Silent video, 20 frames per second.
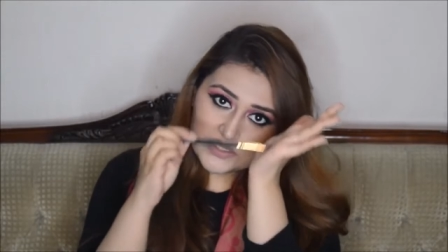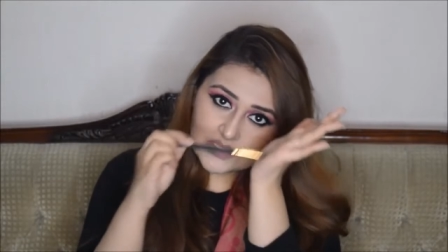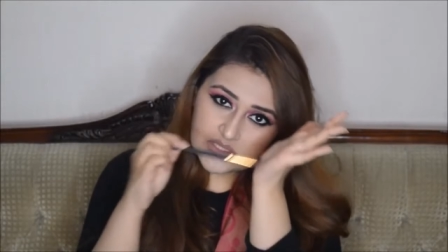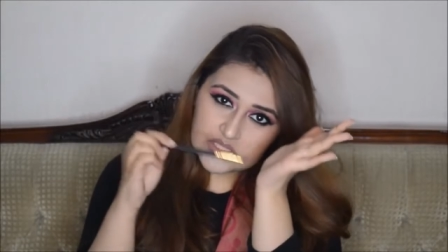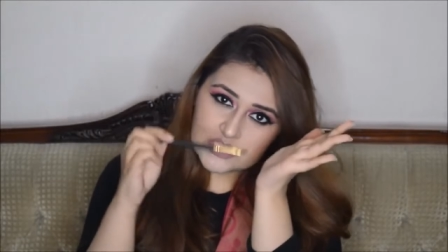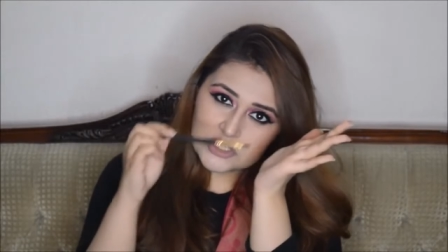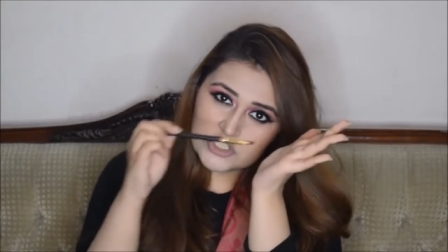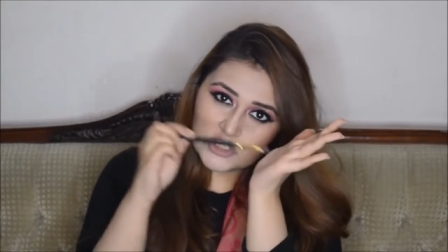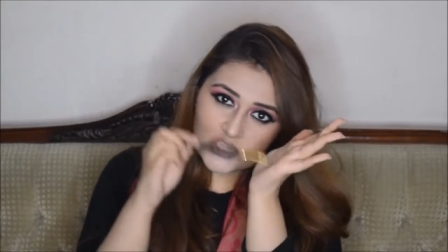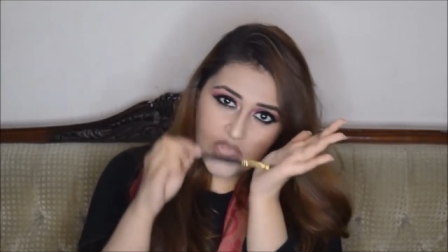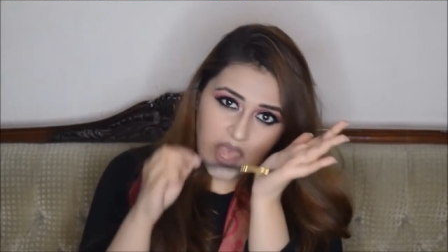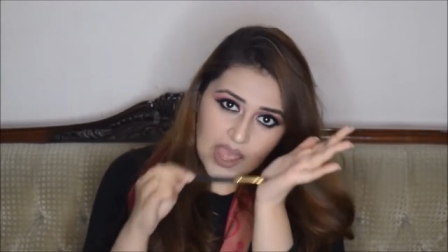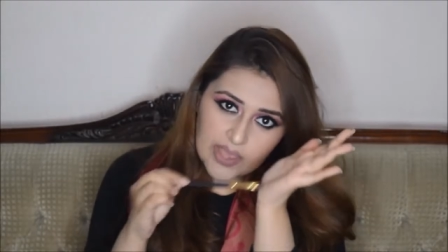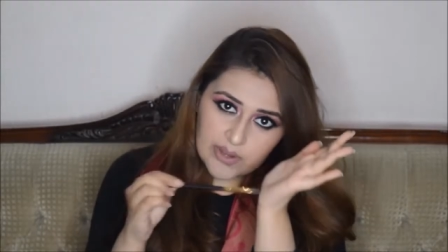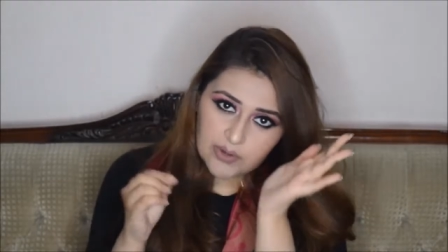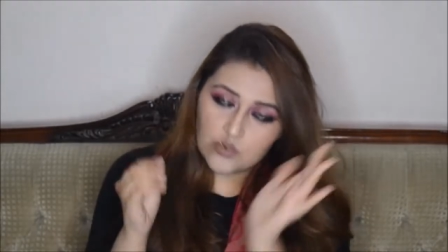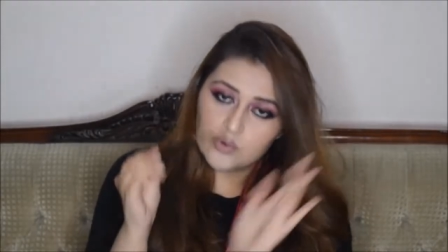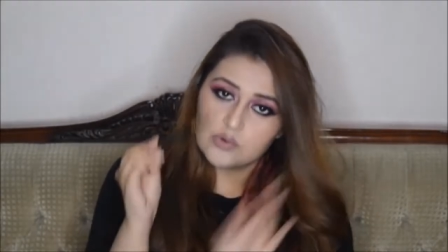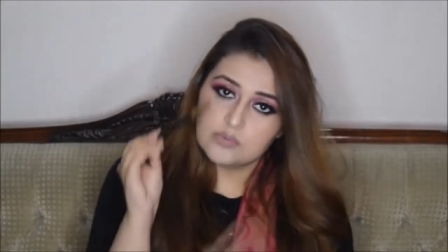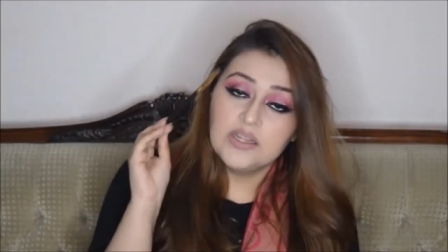the
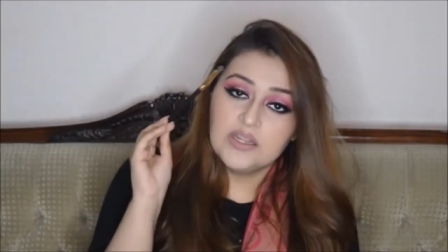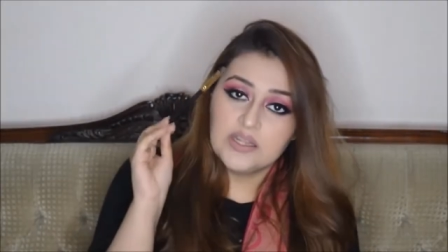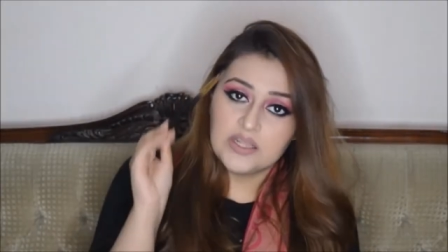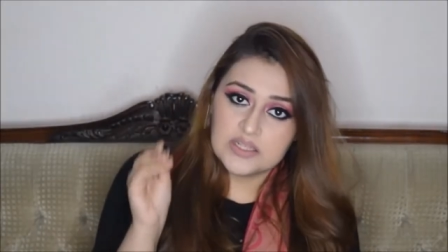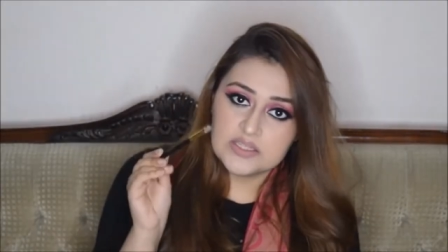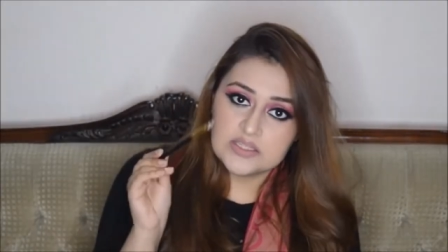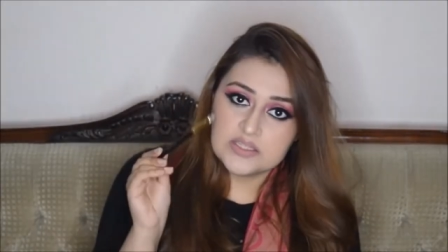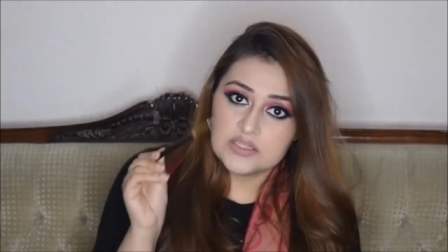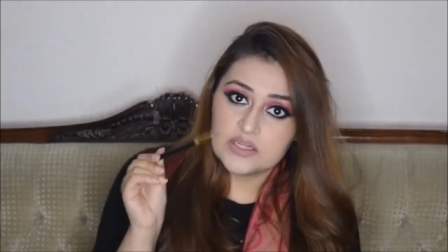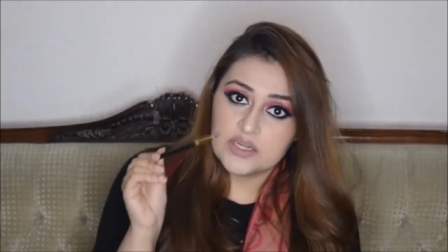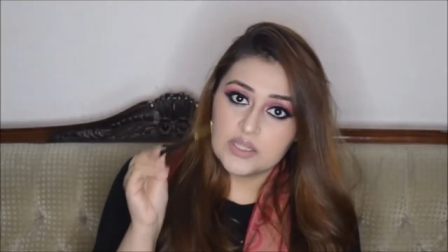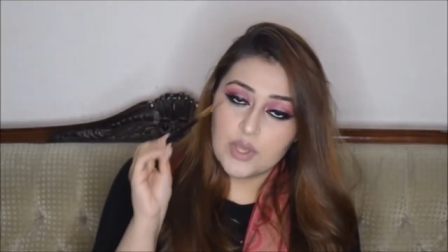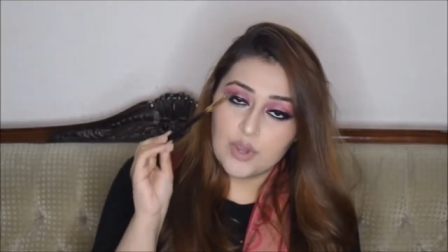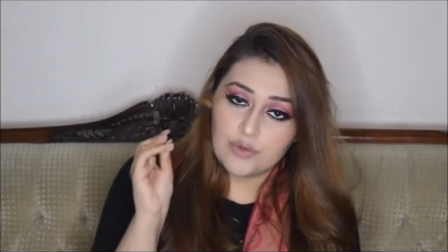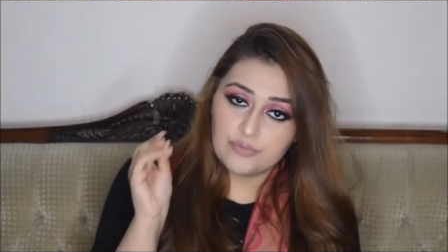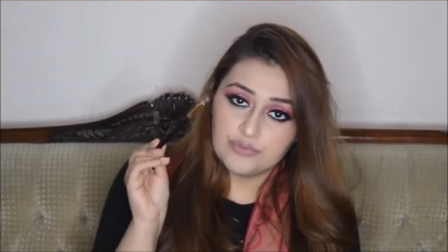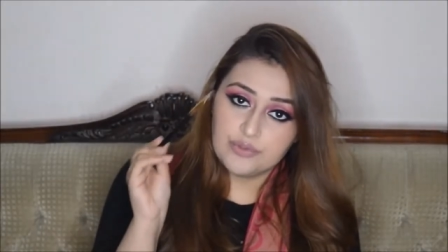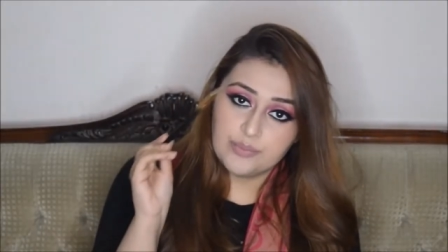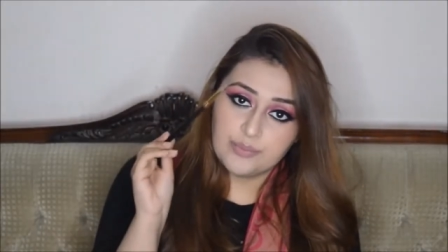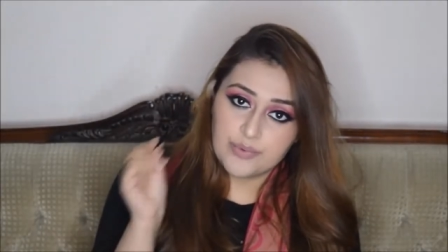shadow density
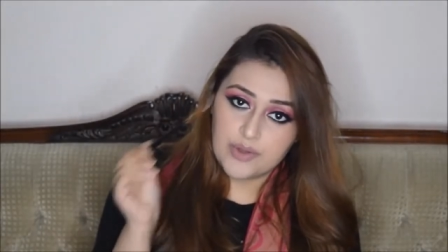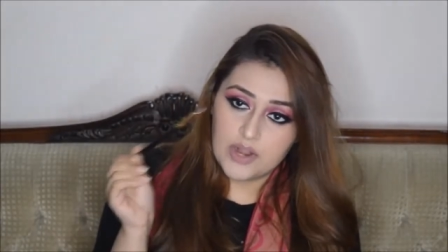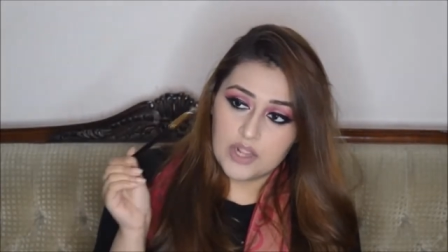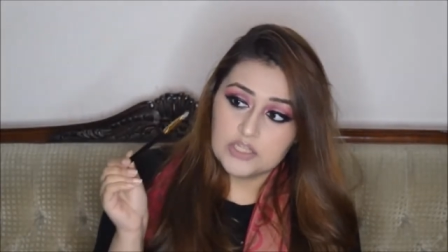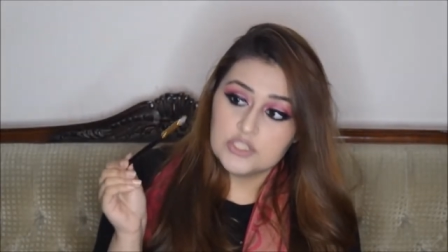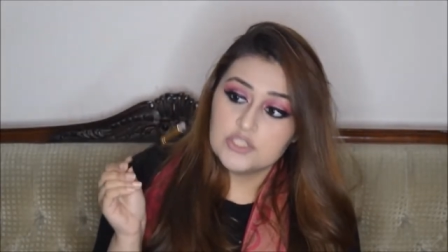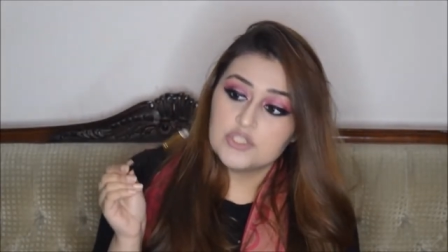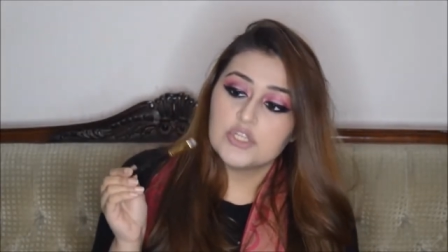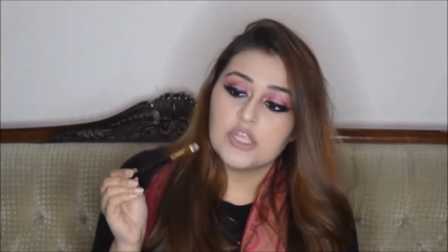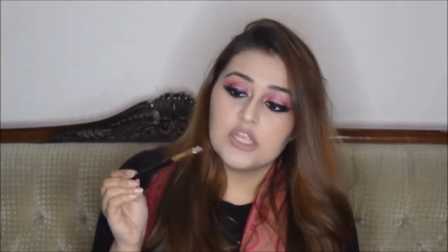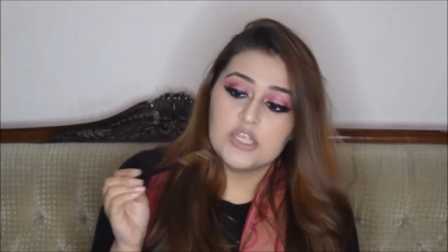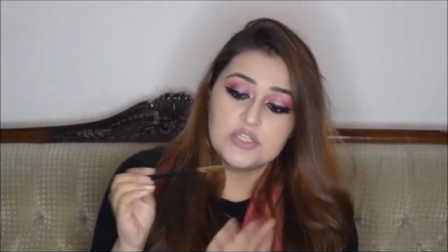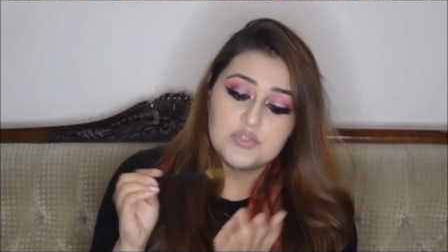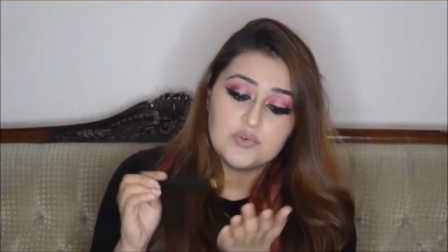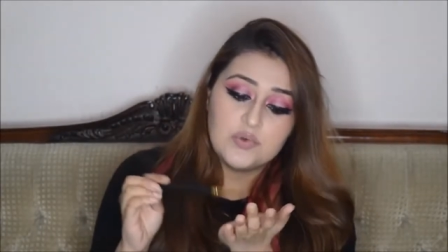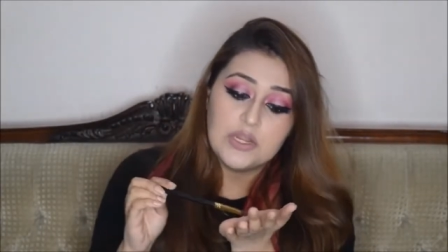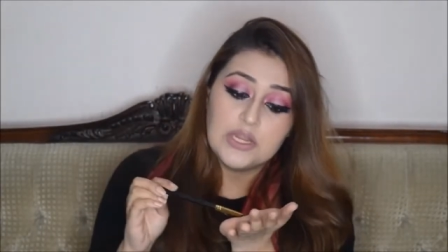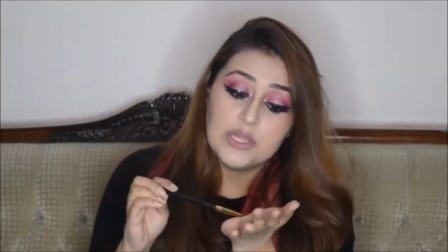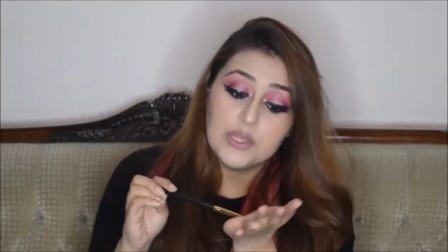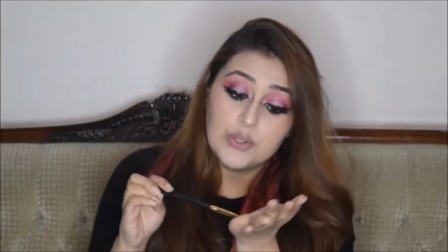of the brush is
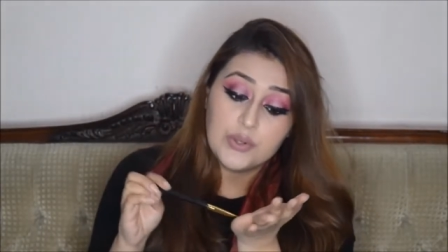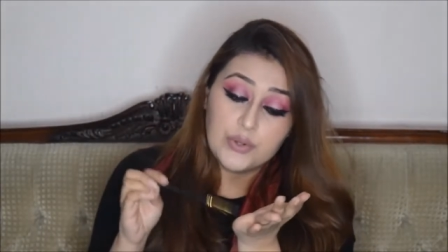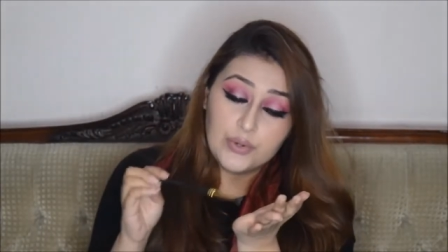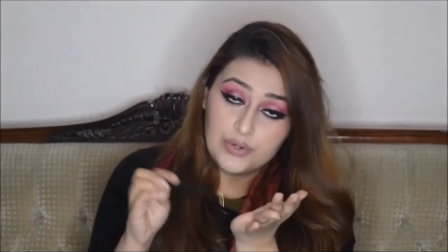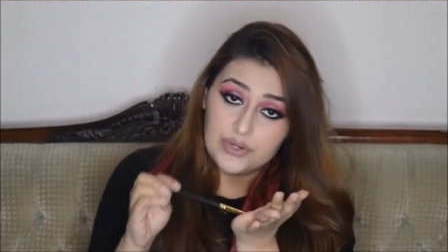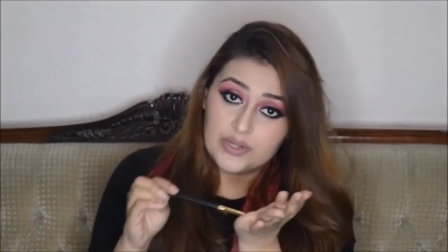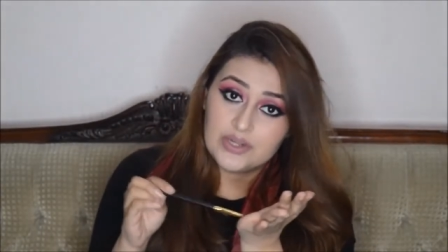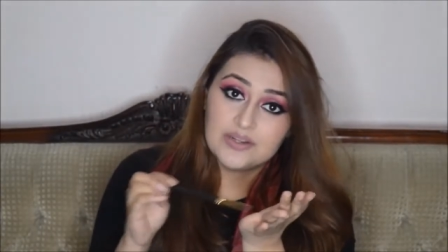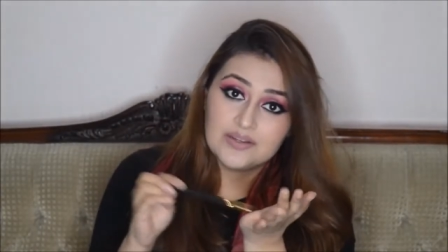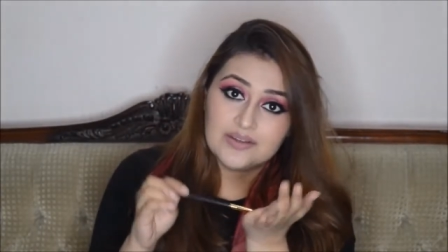really good.